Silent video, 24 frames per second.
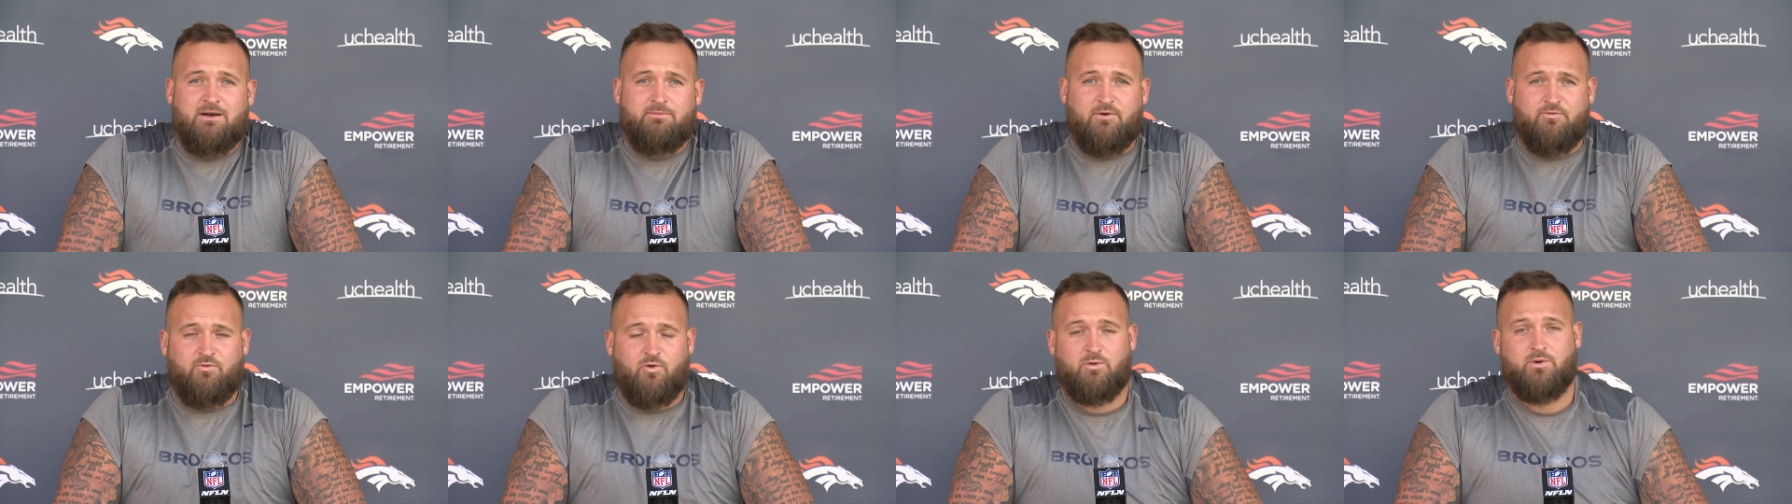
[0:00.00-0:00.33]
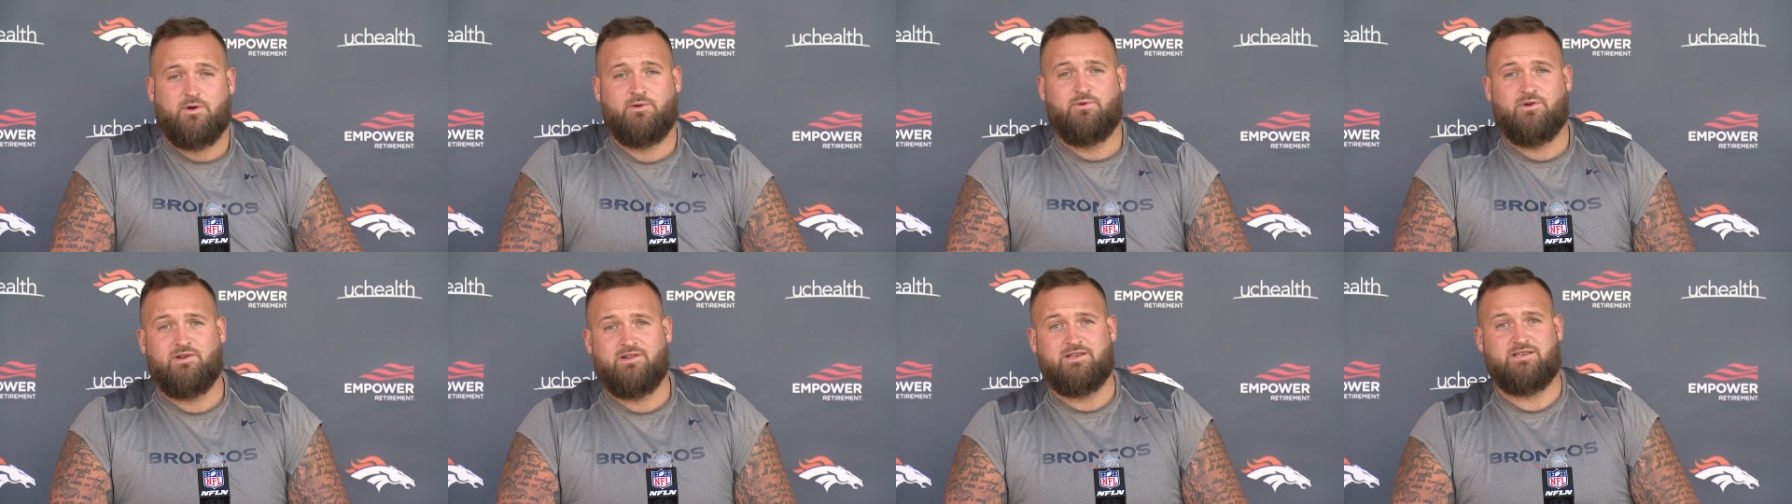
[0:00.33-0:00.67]
before
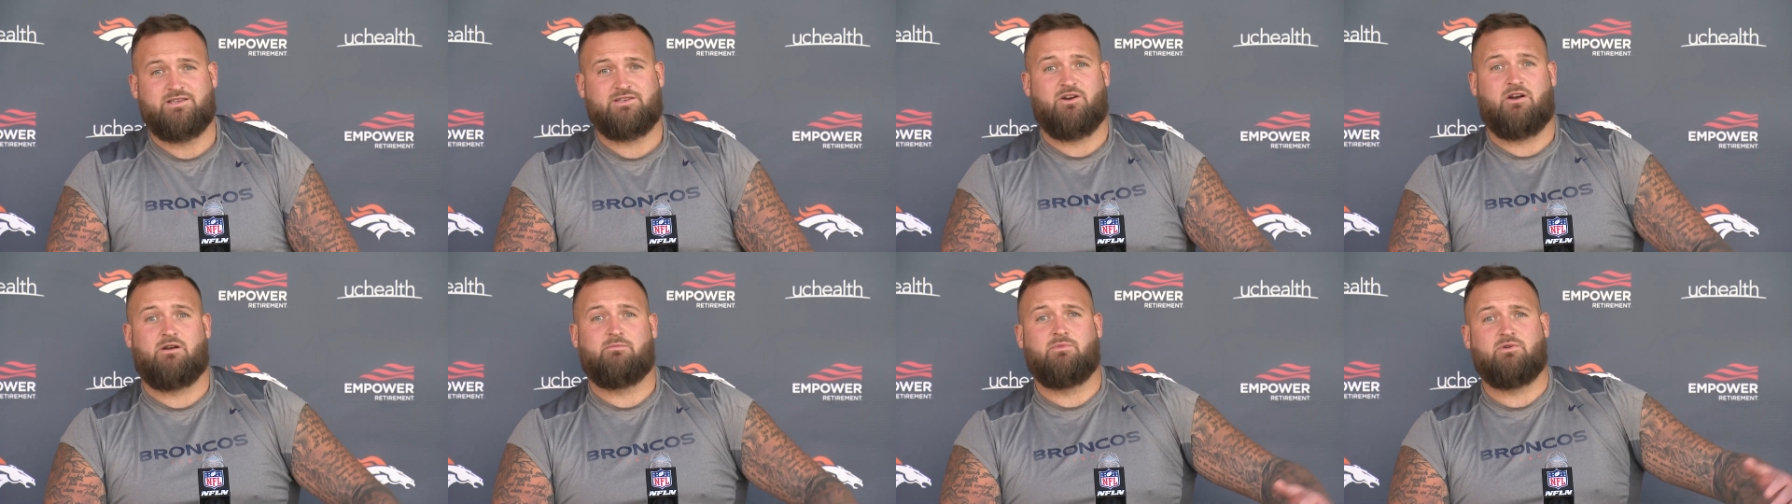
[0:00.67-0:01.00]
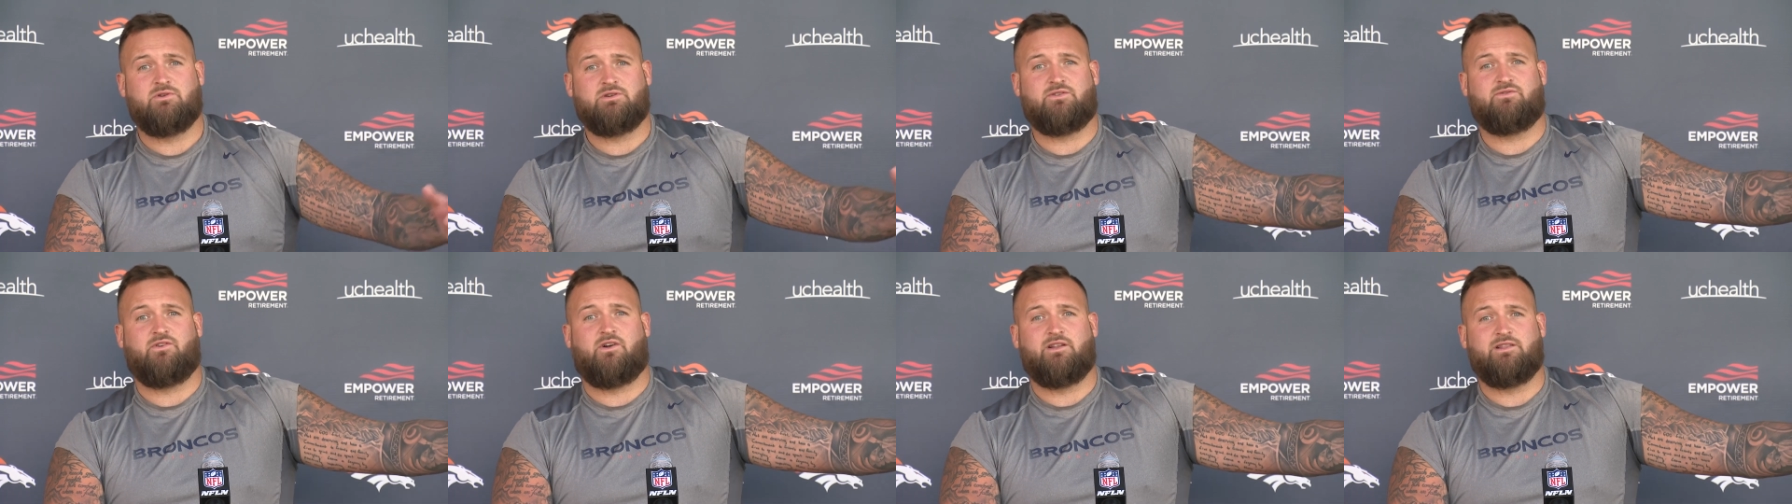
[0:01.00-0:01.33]
we really start
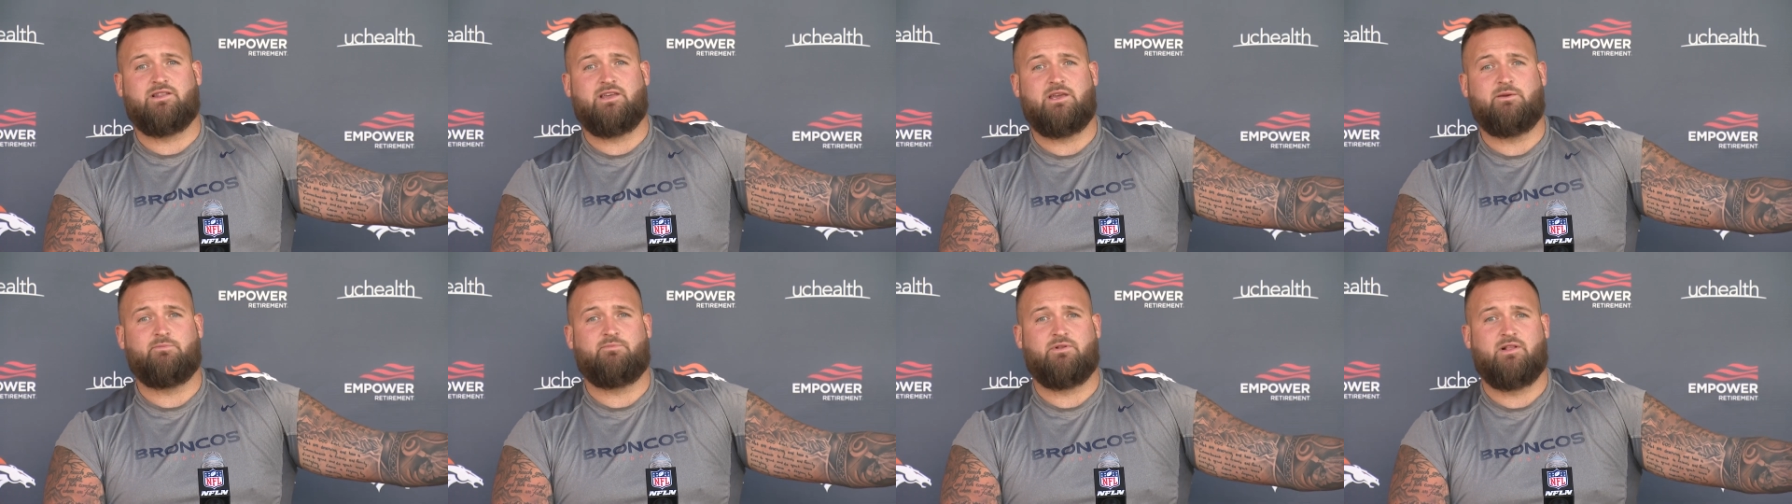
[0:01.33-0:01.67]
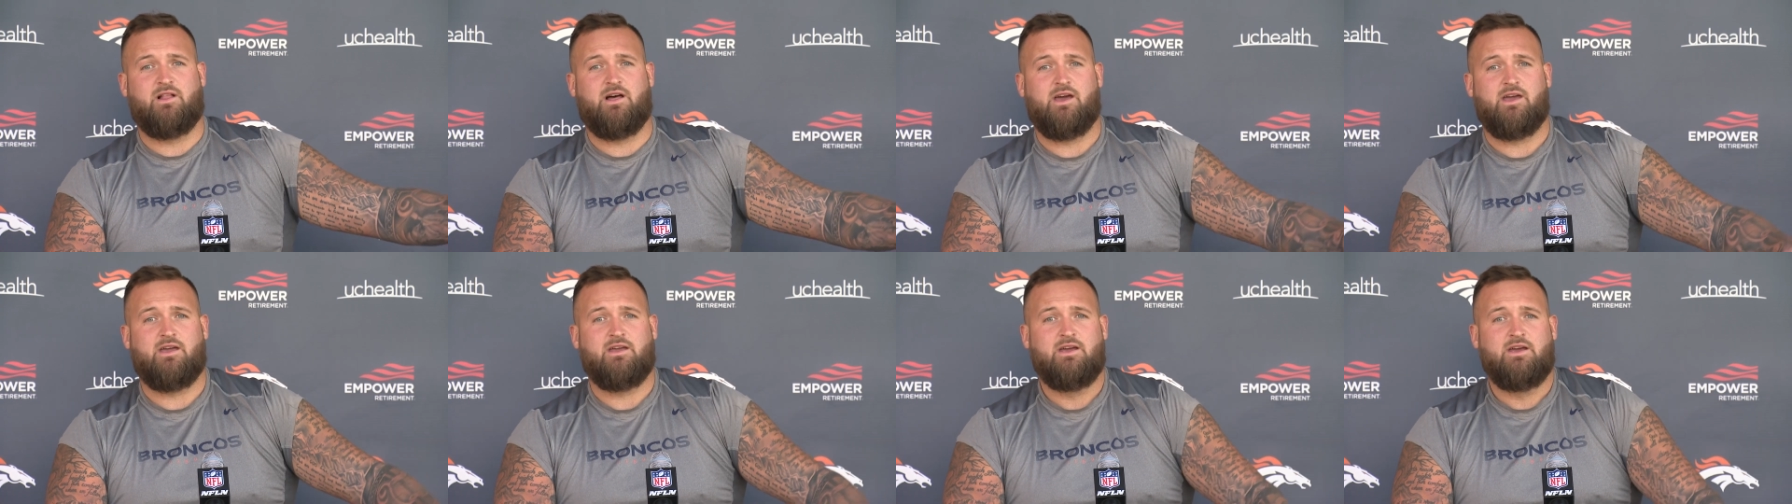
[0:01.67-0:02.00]
most of our league play.